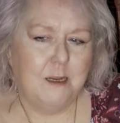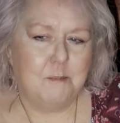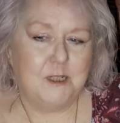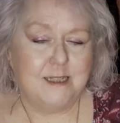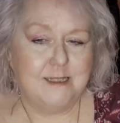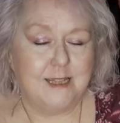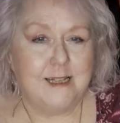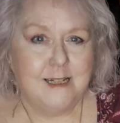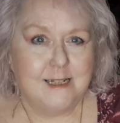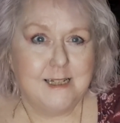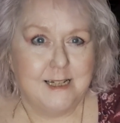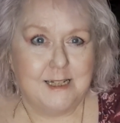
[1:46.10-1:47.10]
because then
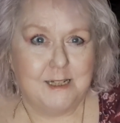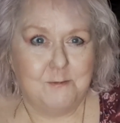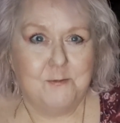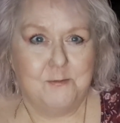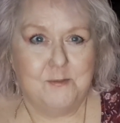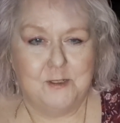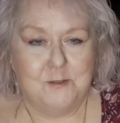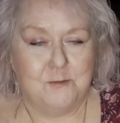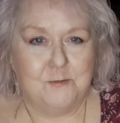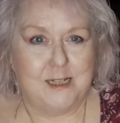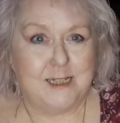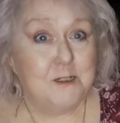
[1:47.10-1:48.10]
I can give, you
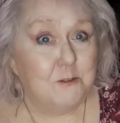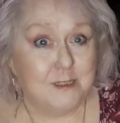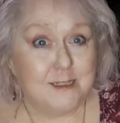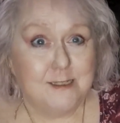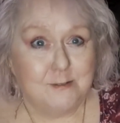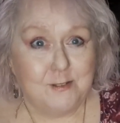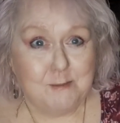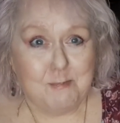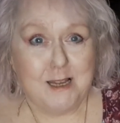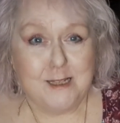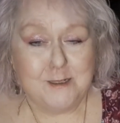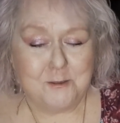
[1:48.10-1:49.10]
know, very honest
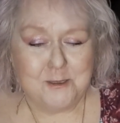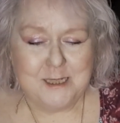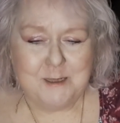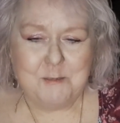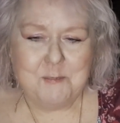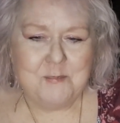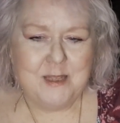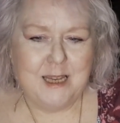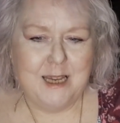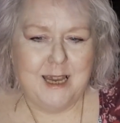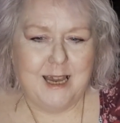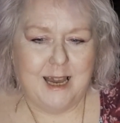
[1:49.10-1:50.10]
feedback on
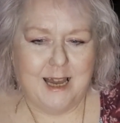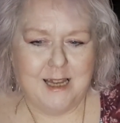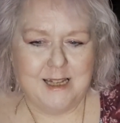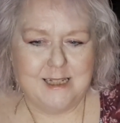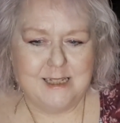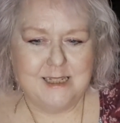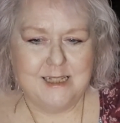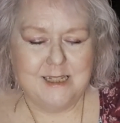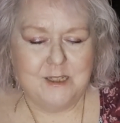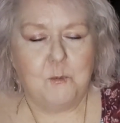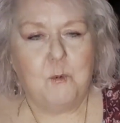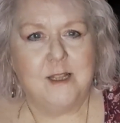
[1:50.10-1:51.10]
it.
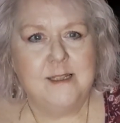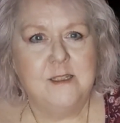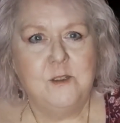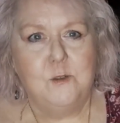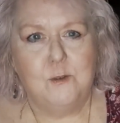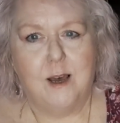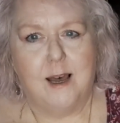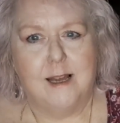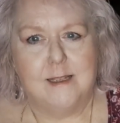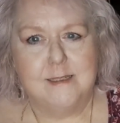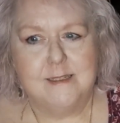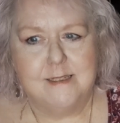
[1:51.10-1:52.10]
The one who
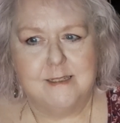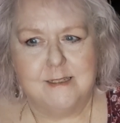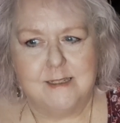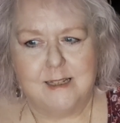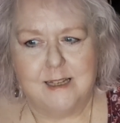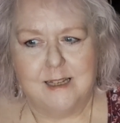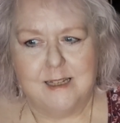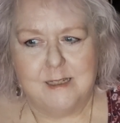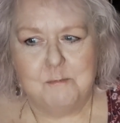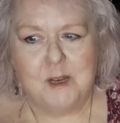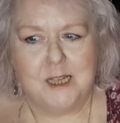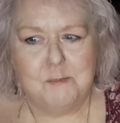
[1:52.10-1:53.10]
has,
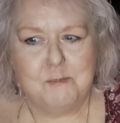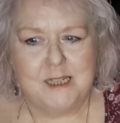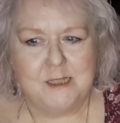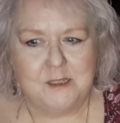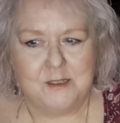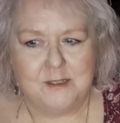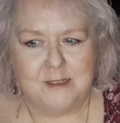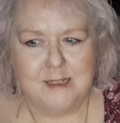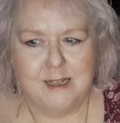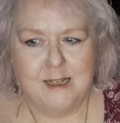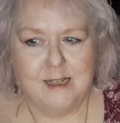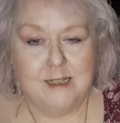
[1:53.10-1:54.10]
in my opinion,
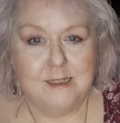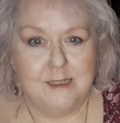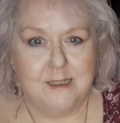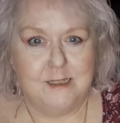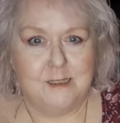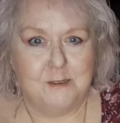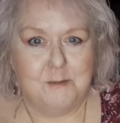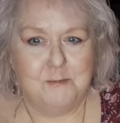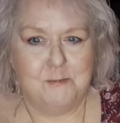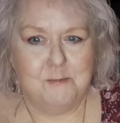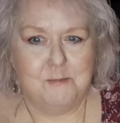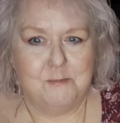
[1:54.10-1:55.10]
the
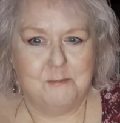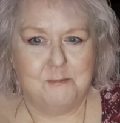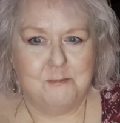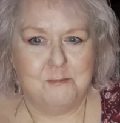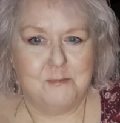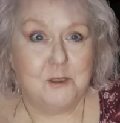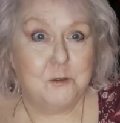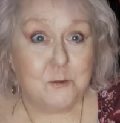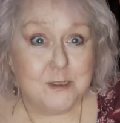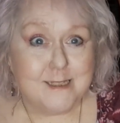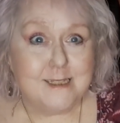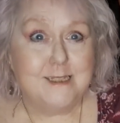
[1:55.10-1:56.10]

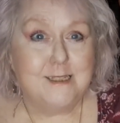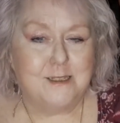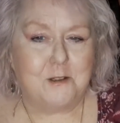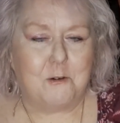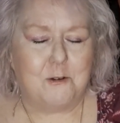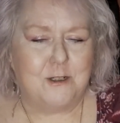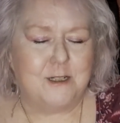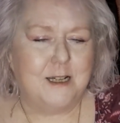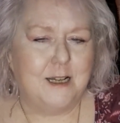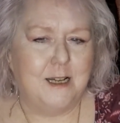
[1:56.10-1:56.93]
closest or